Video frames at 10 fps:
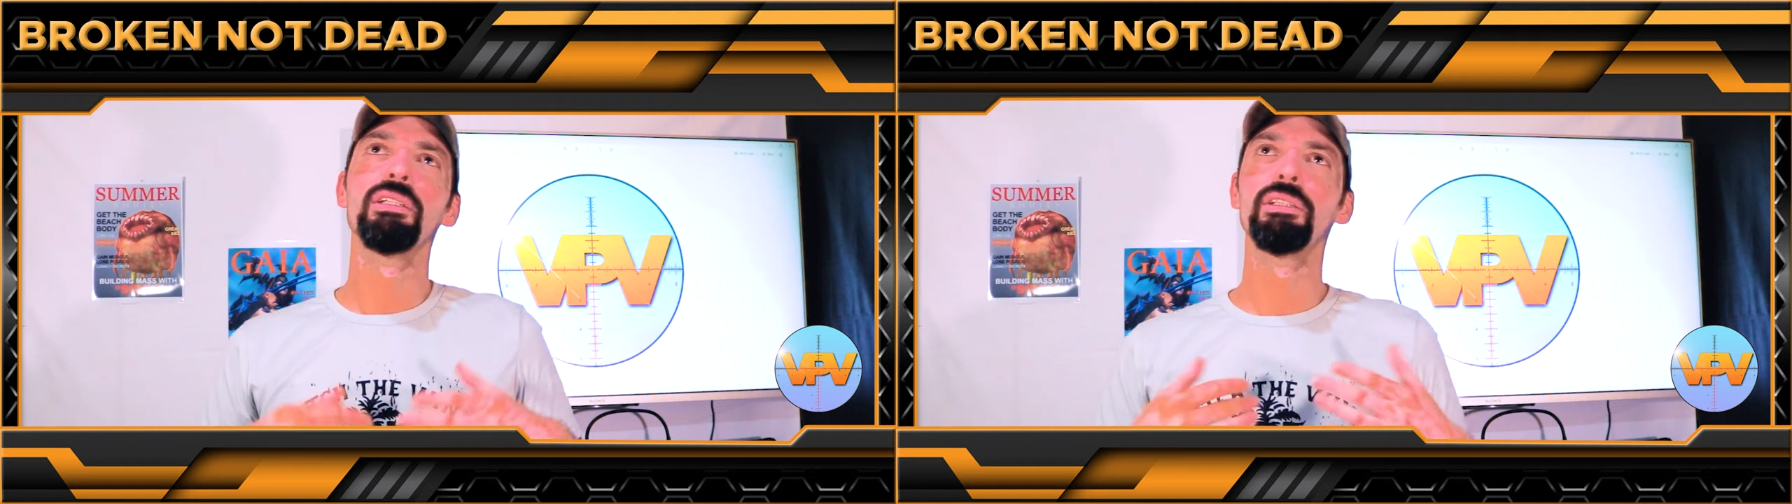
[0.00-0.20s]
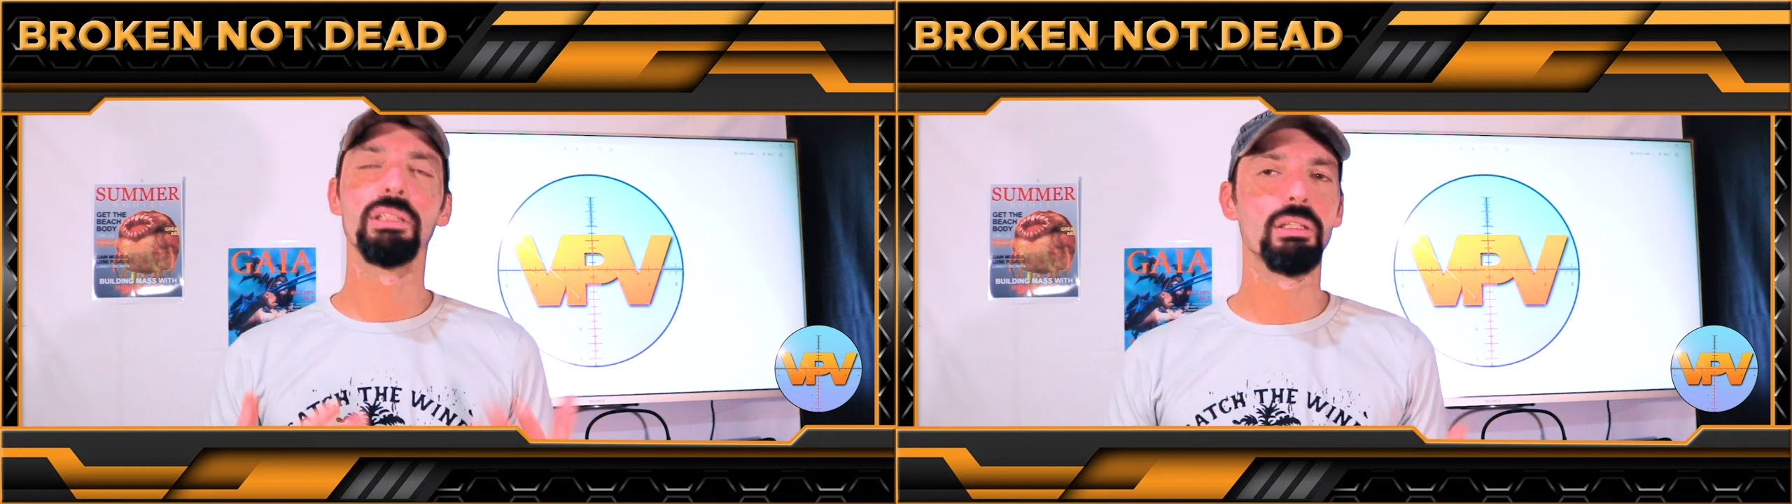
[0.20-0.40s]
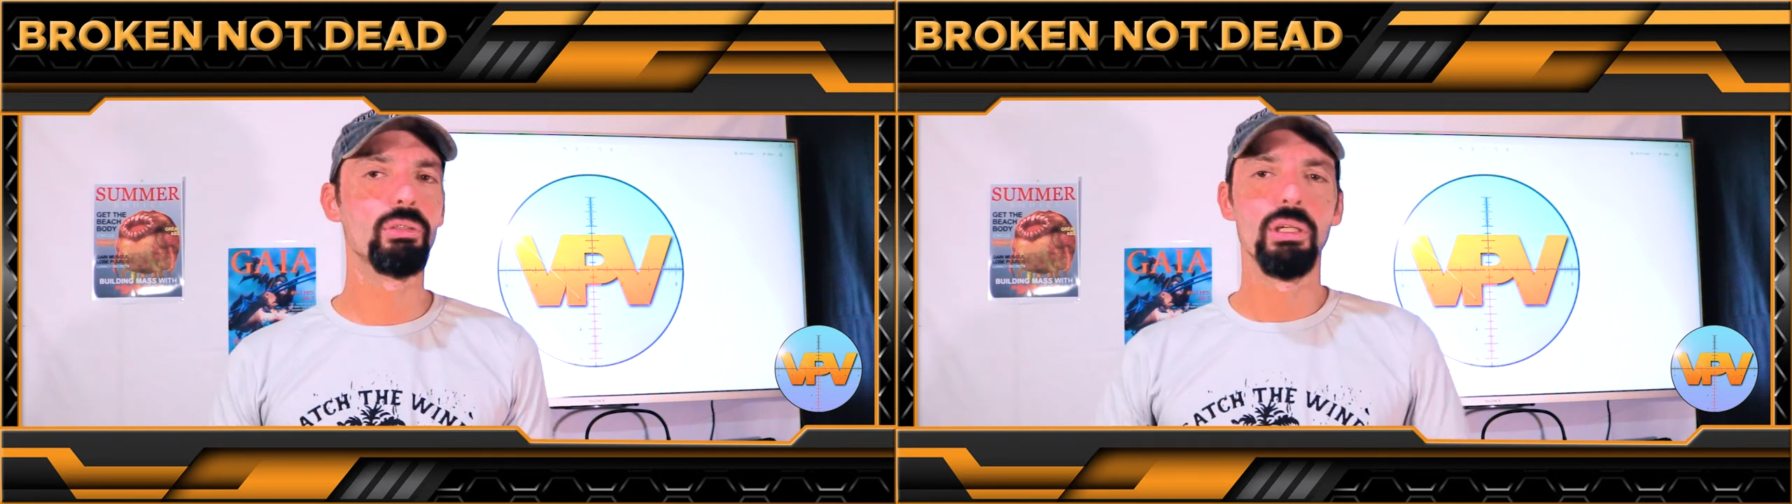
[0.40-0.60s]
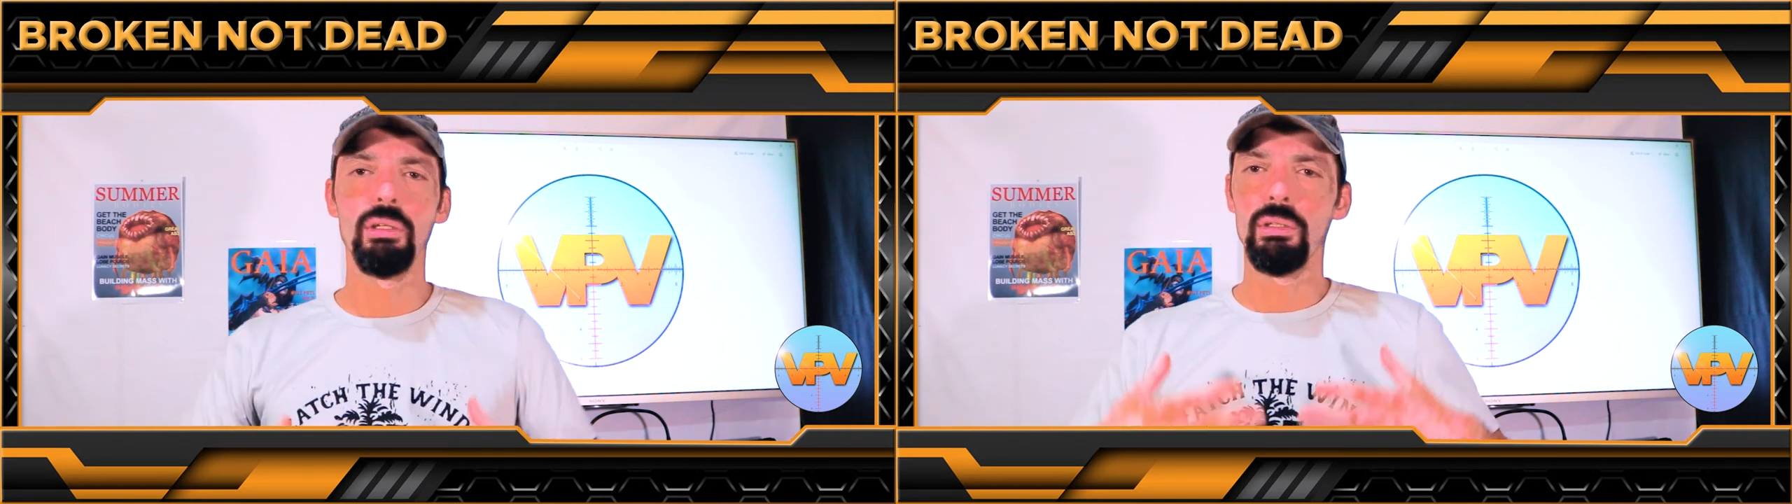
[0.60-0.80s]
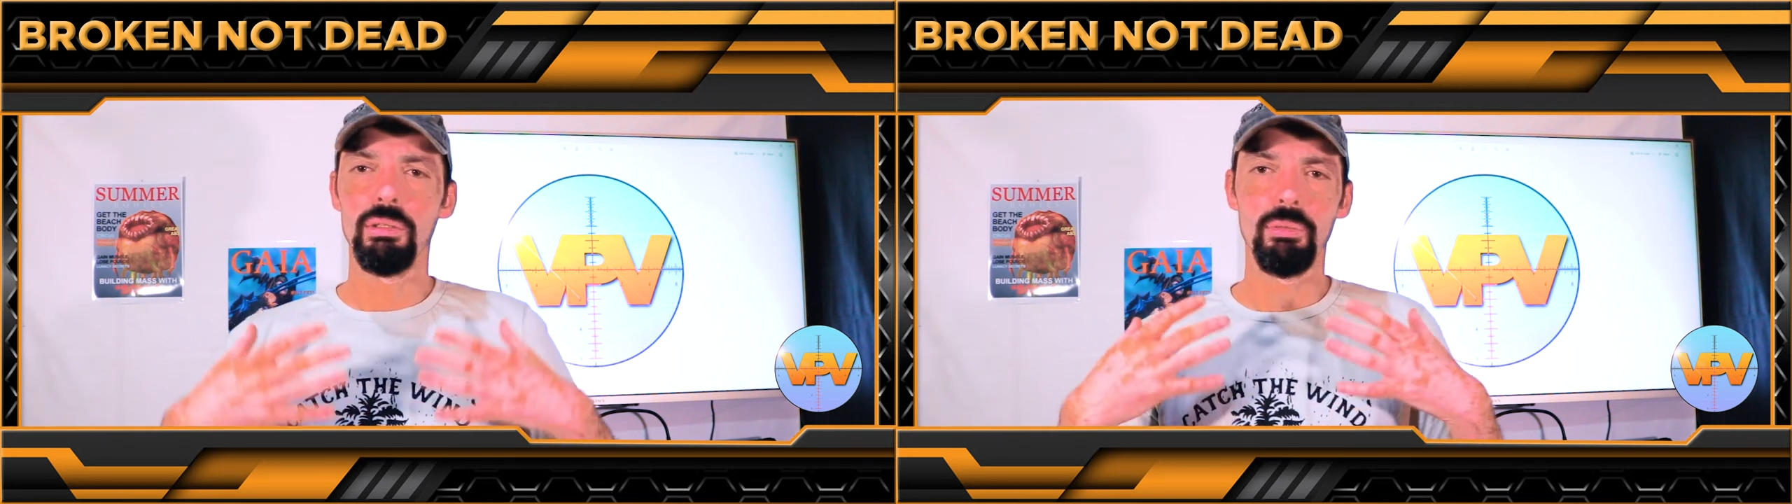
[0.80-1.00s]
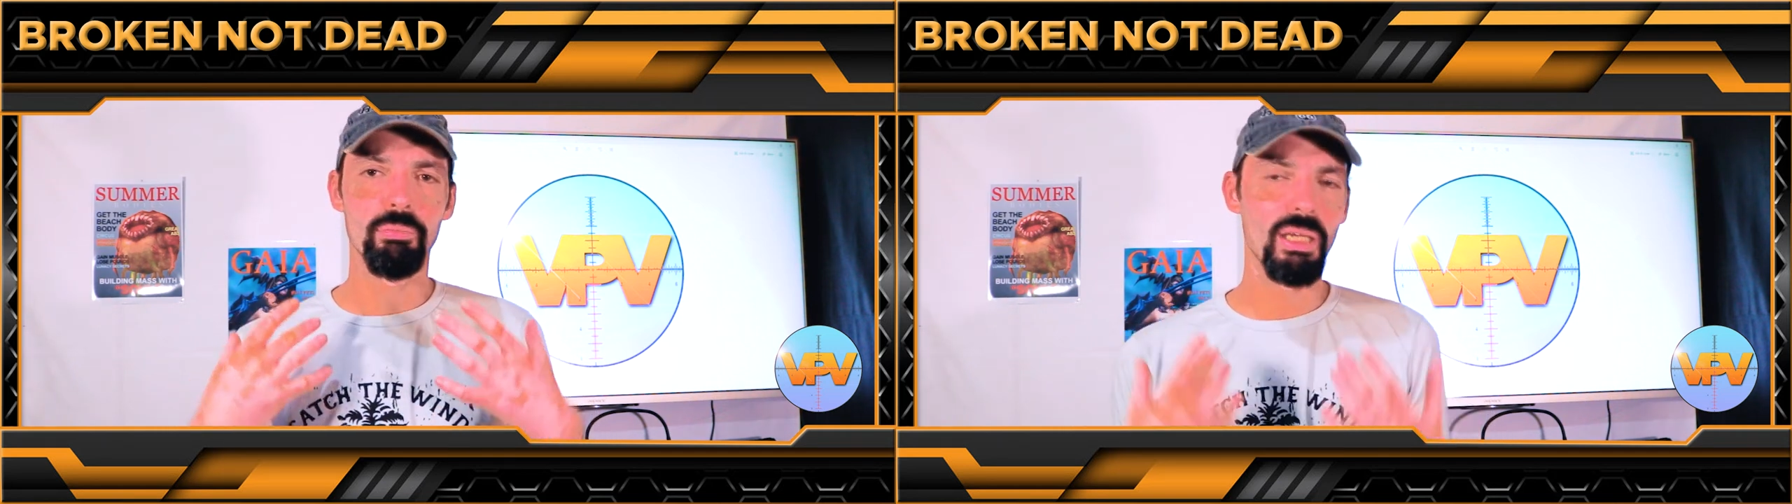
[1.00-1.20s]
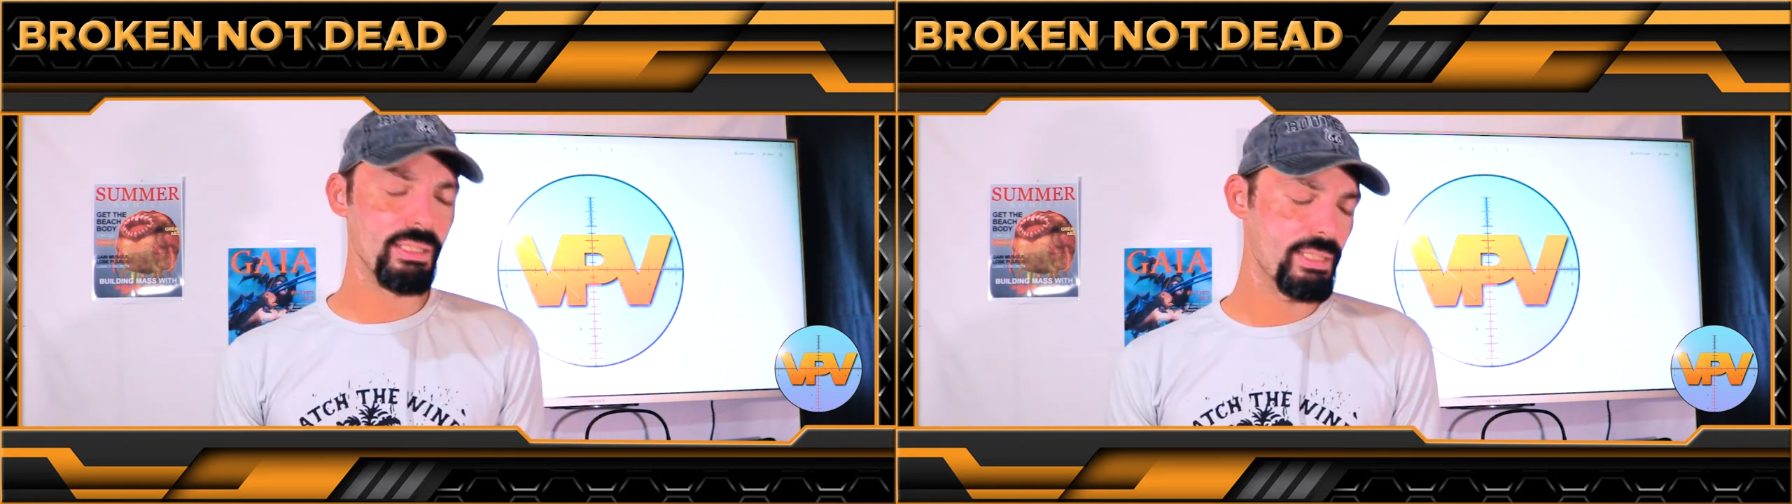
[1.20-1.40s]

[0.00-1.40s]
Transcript: you know, my